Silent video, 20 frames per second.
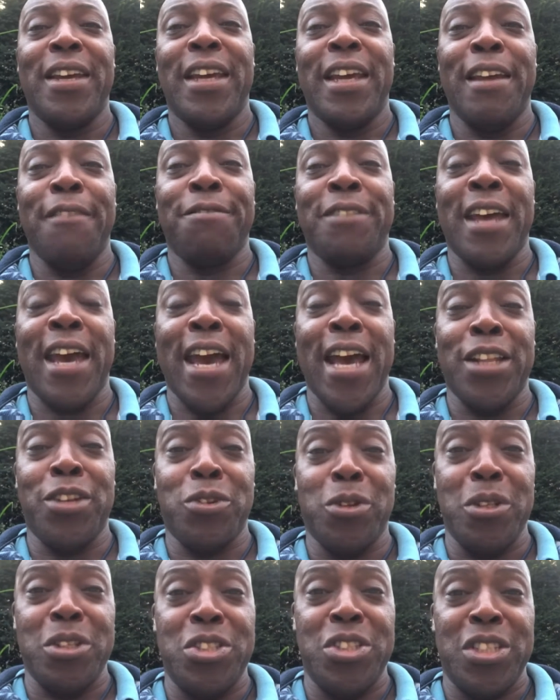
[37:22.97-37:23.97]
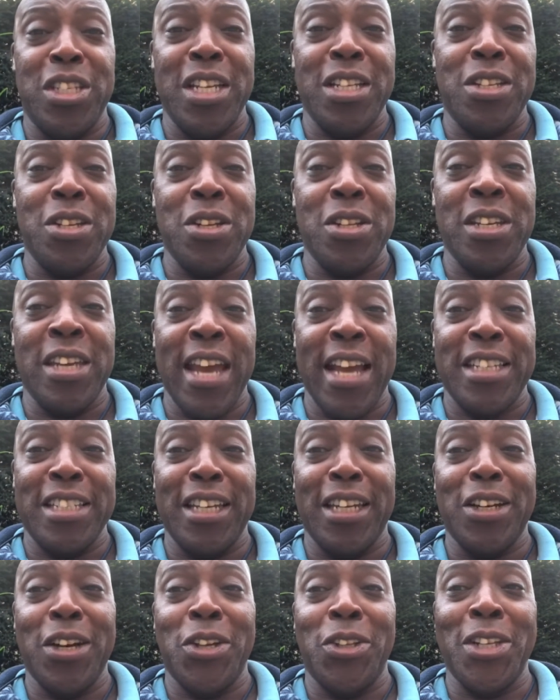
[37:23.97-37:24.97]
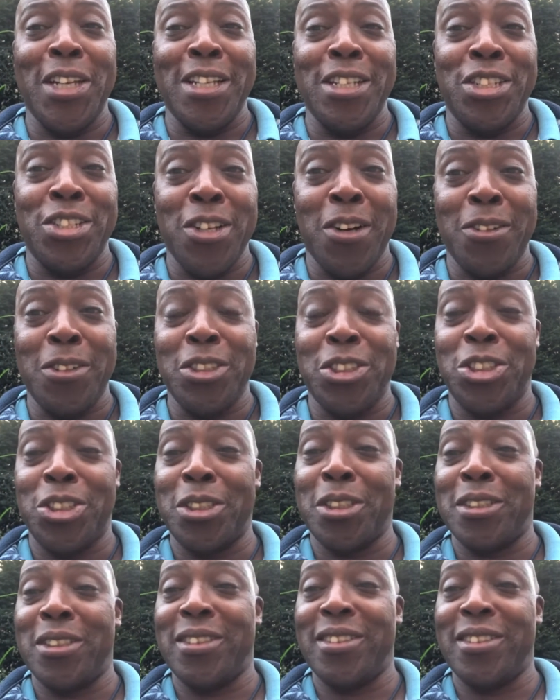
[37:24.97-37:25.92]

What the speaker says: if they had considered getting an injunction.